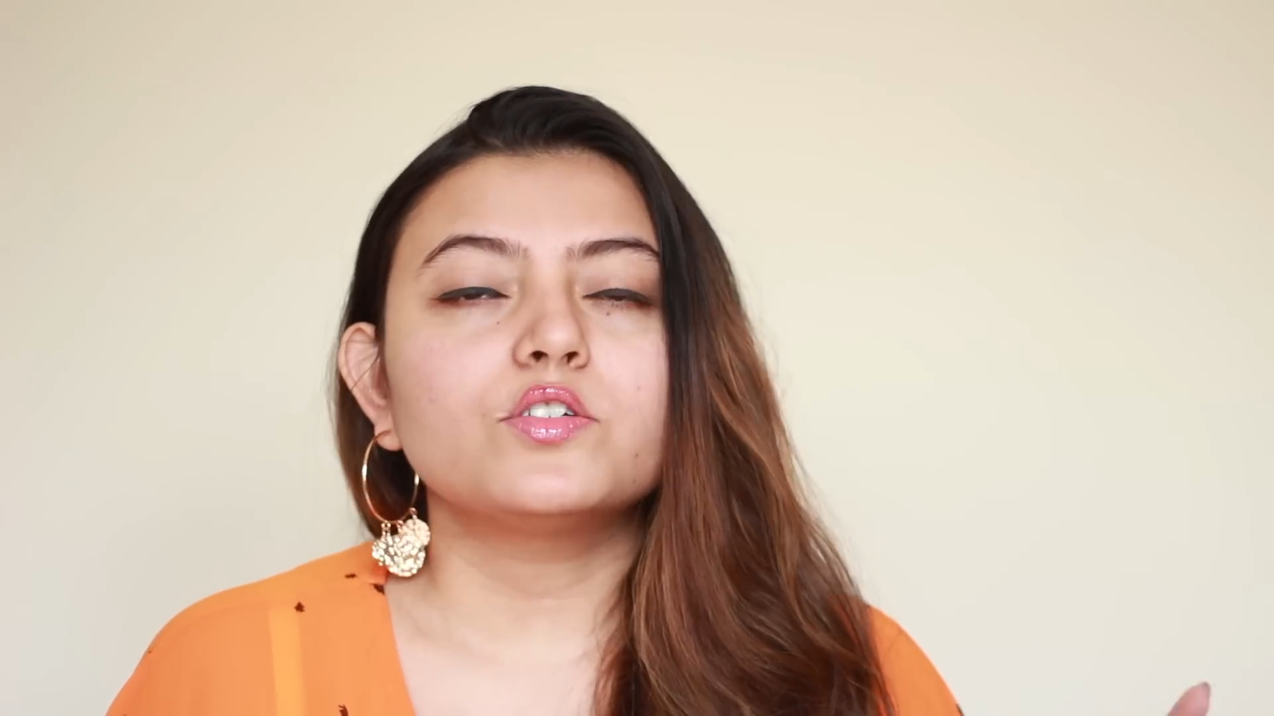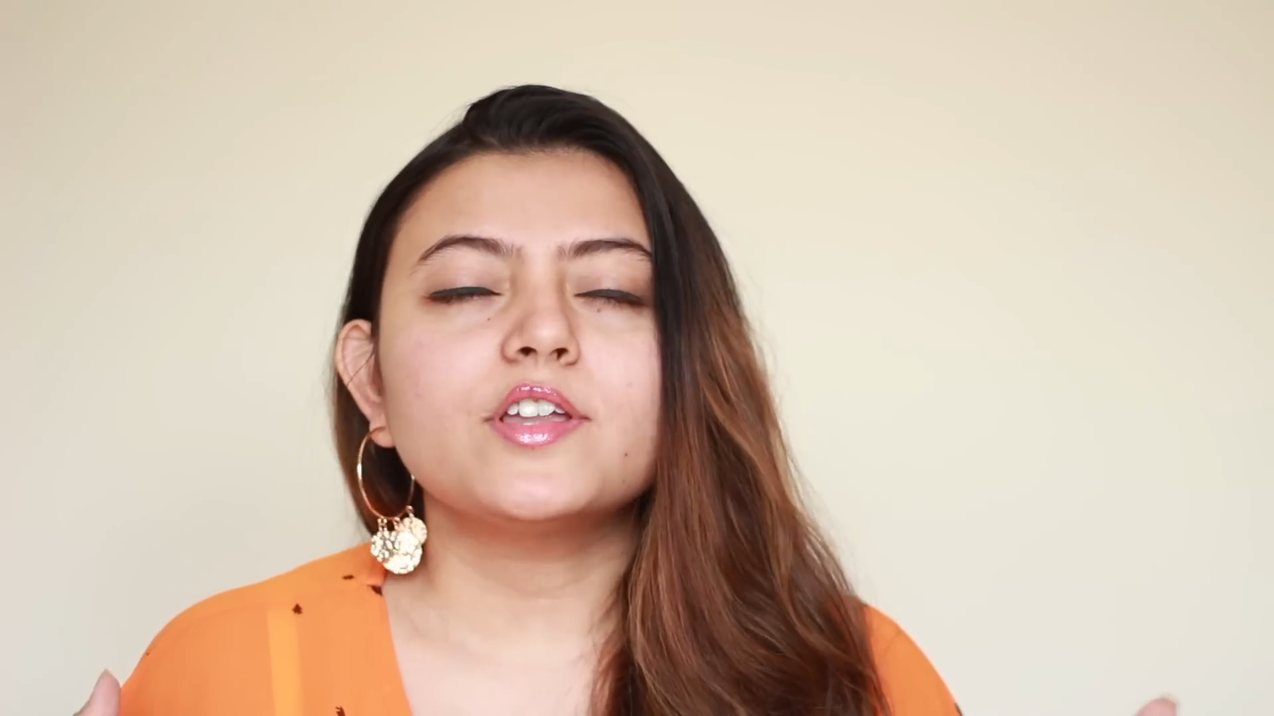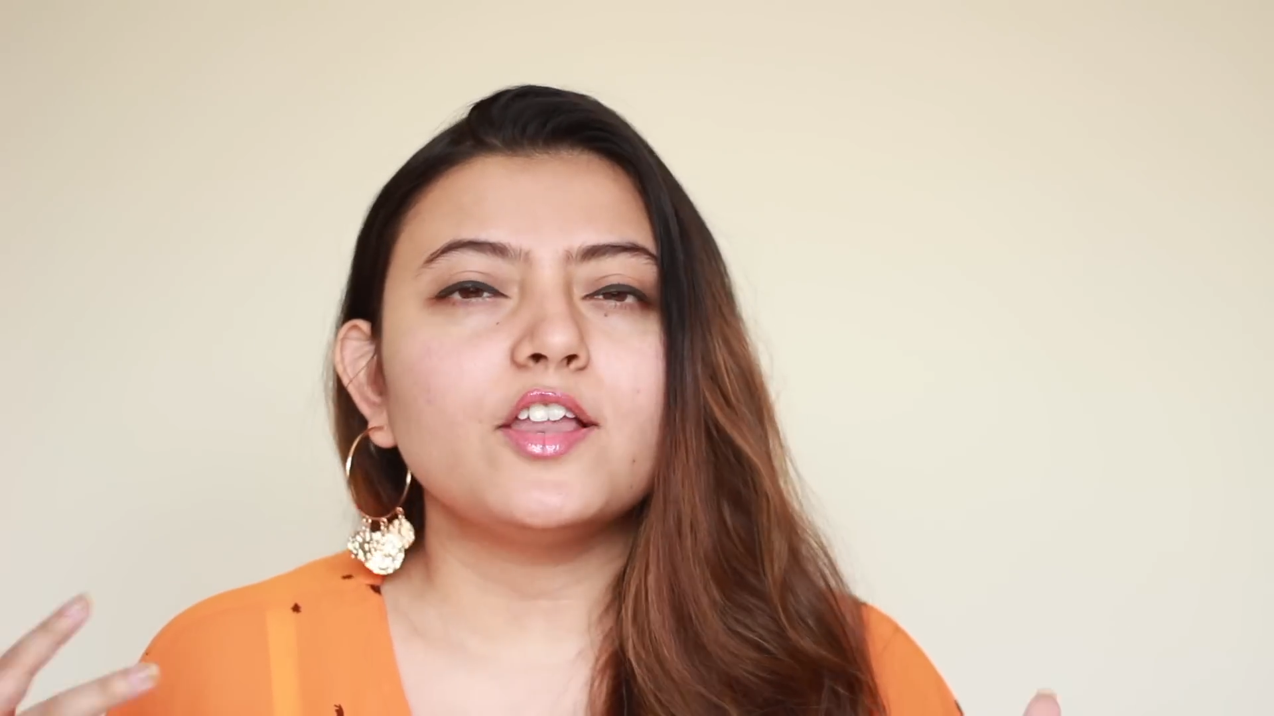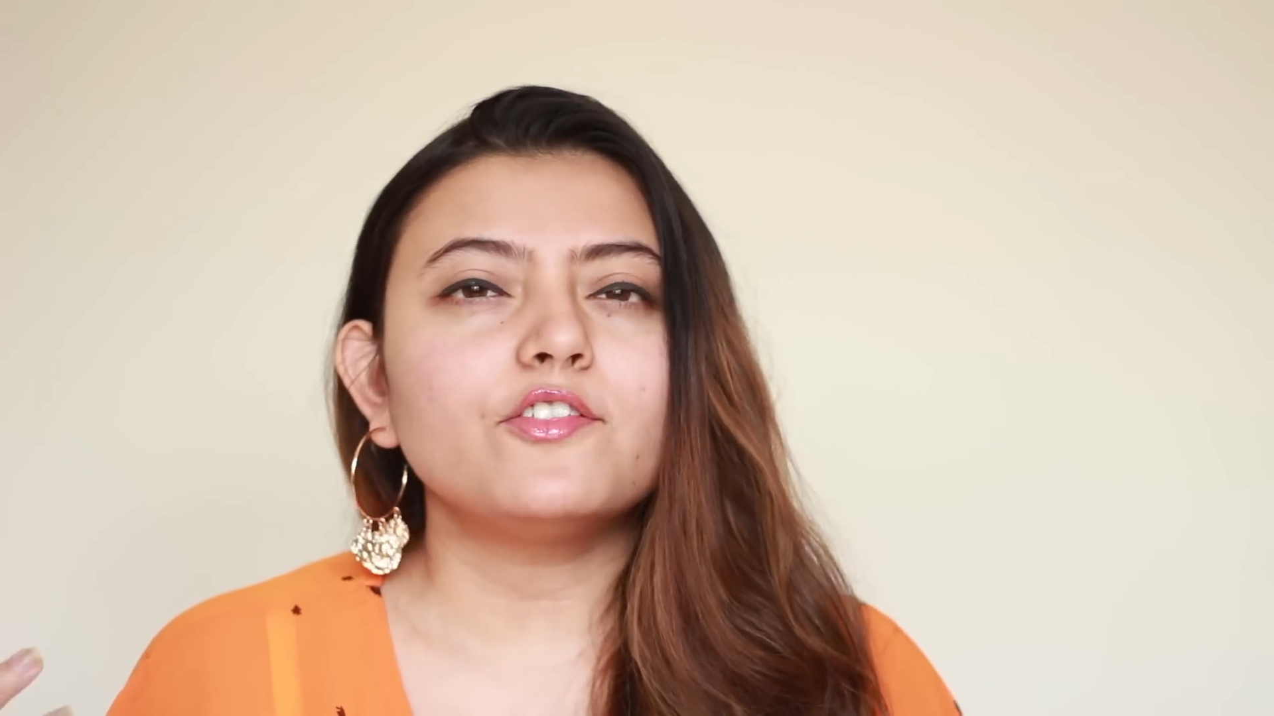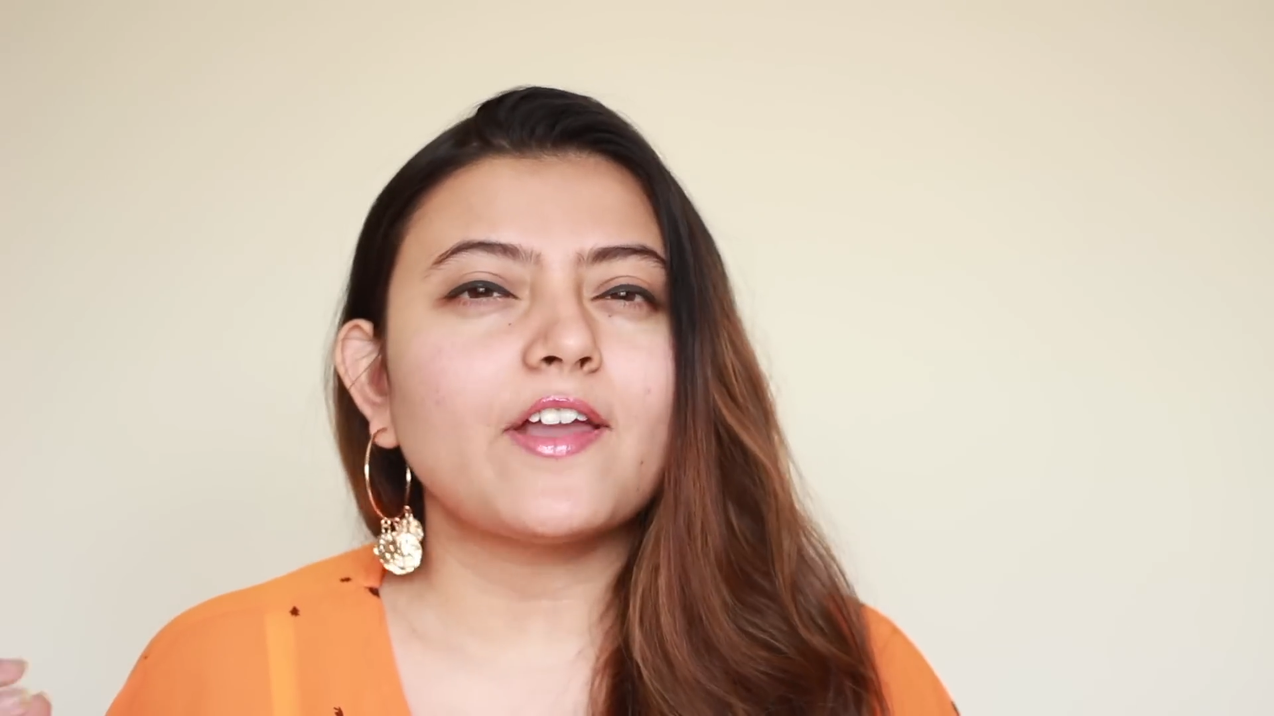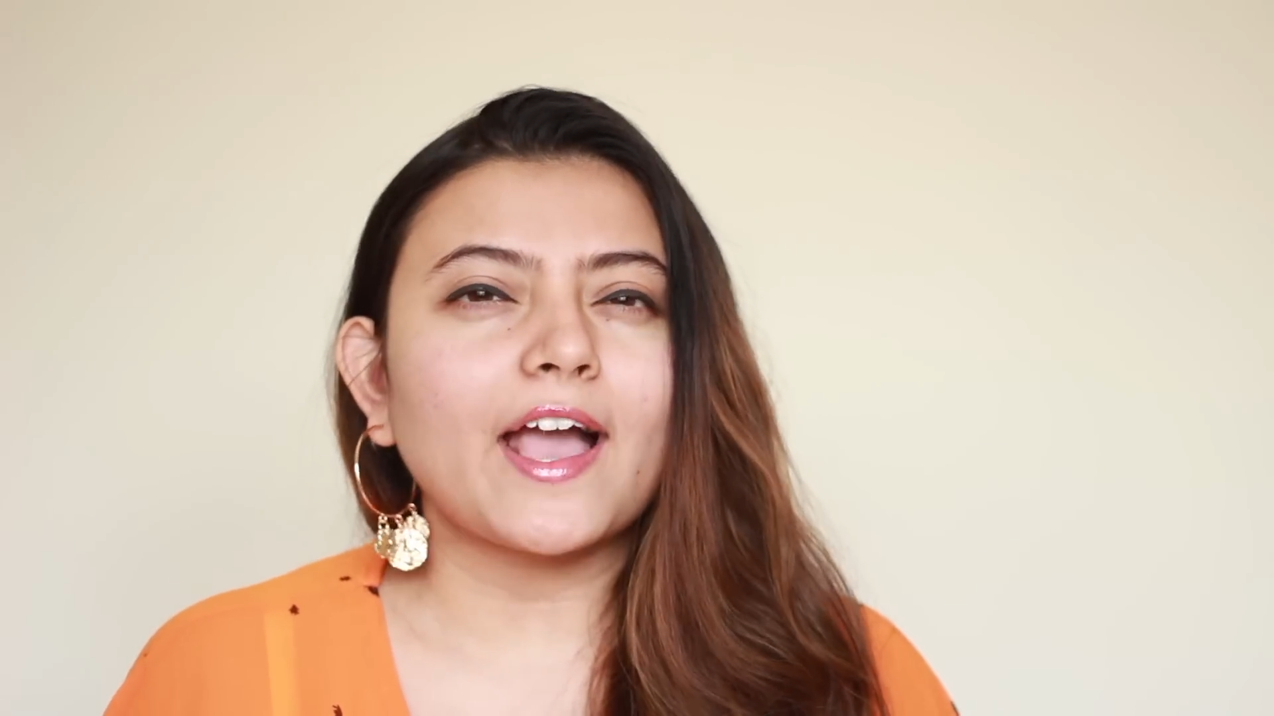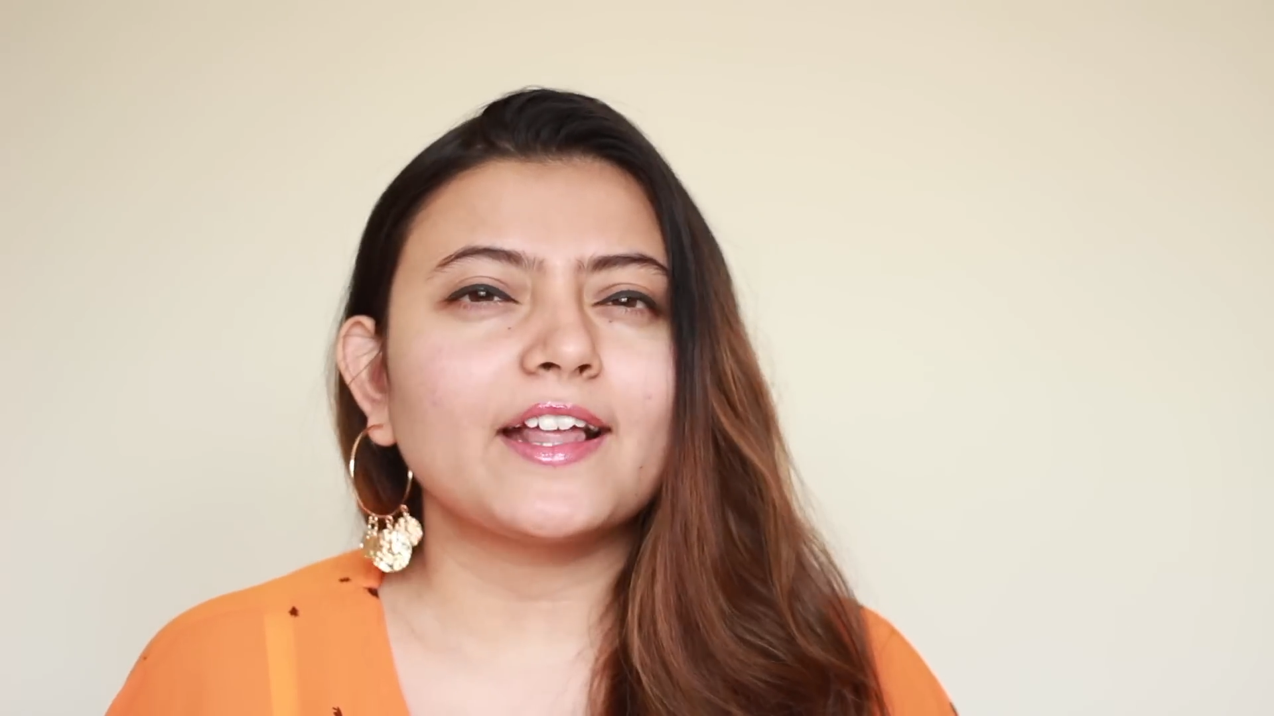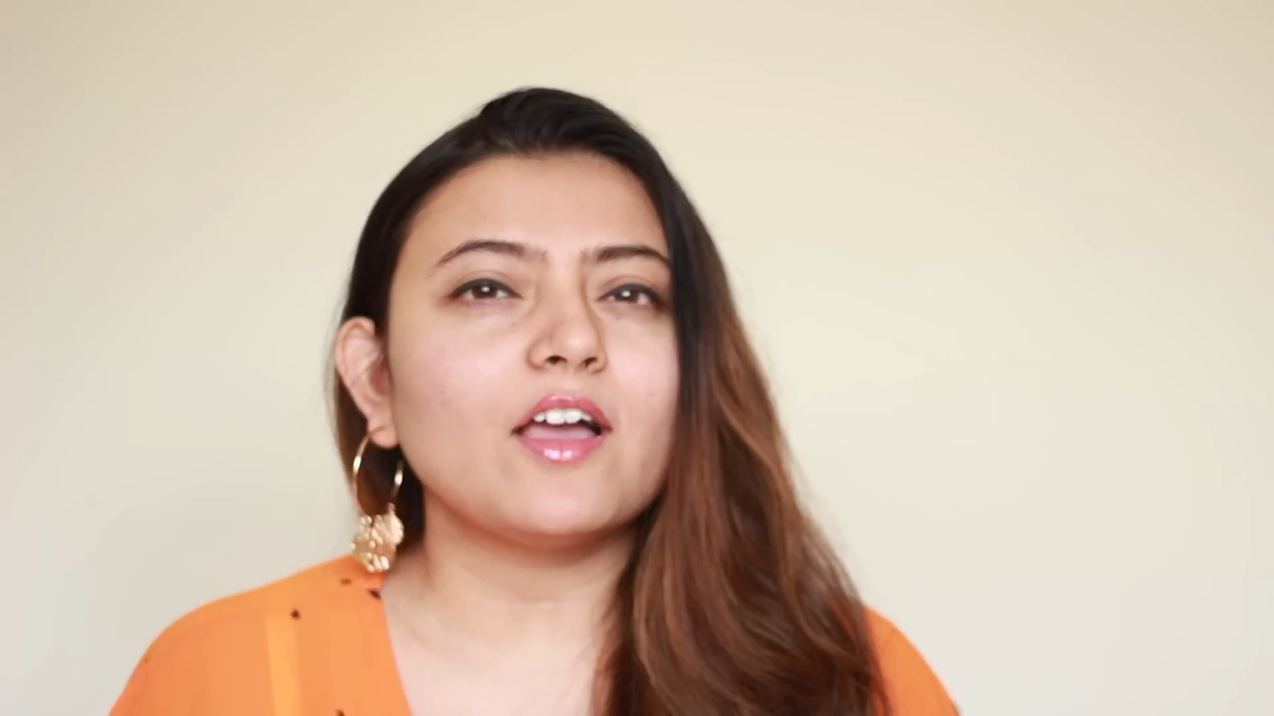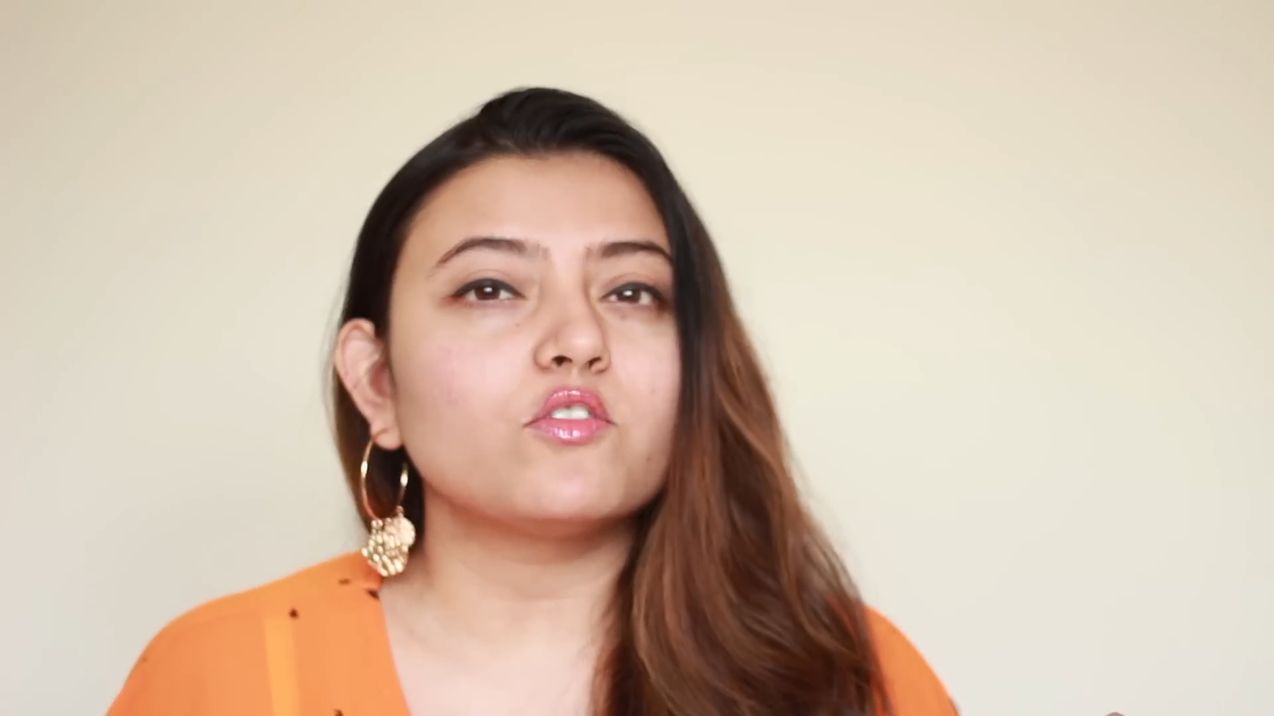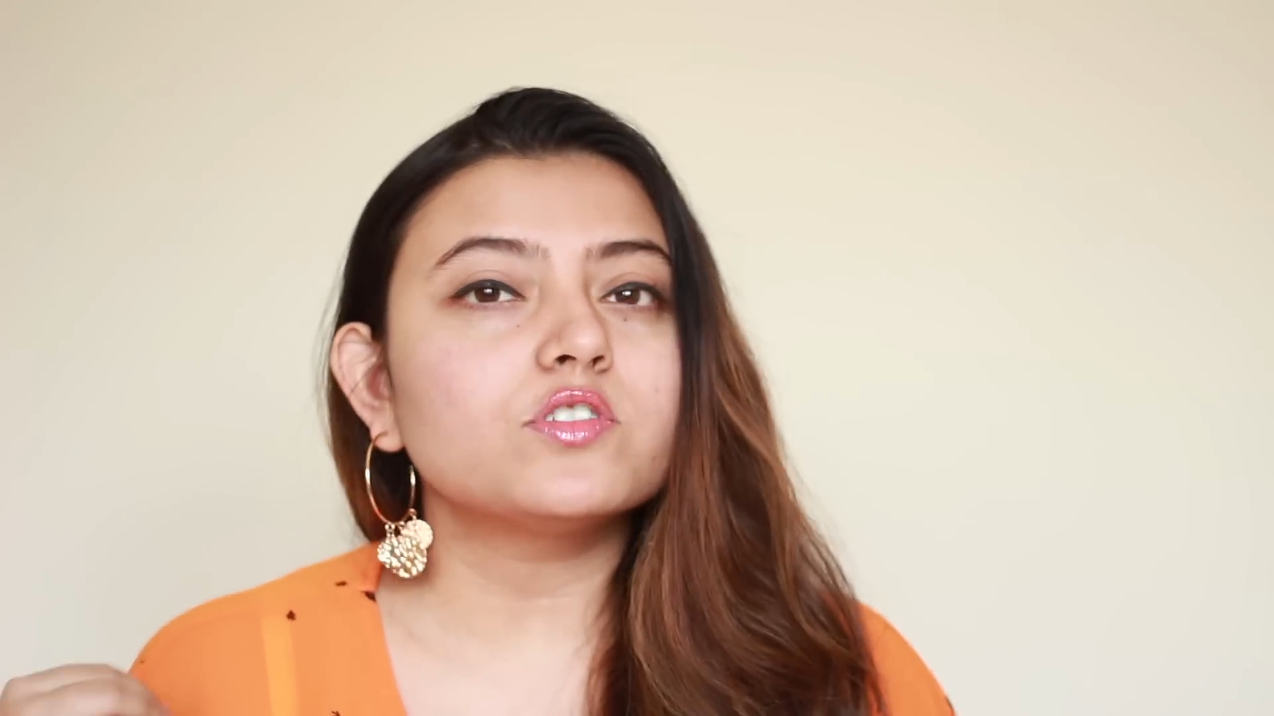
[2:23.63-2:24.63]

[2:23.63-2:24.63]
To tell you frankly I